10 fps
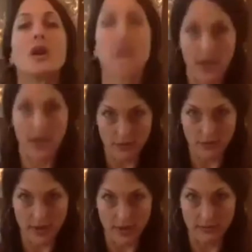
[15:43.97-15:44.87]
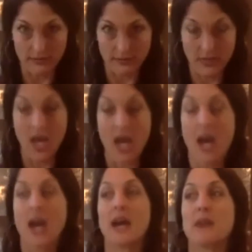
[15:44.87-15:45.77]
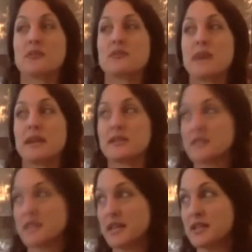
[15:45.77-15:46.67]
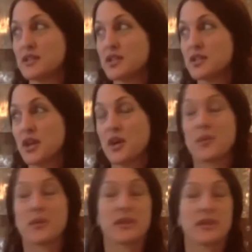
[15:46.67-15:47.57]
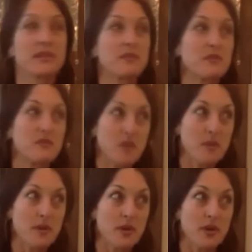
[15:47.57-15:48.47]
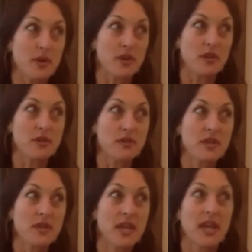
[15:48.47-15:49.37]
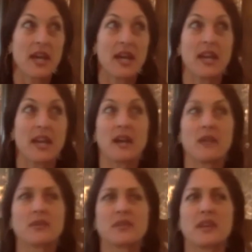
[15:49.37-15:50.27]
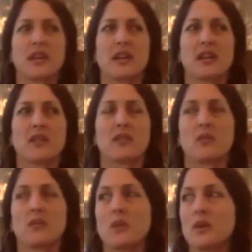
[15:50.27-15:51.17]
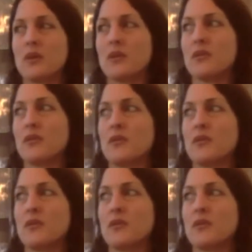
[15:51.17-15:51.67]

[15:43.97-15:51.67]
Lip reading: Terrifying. I was backstage with these performer girls, and I was like, whoa,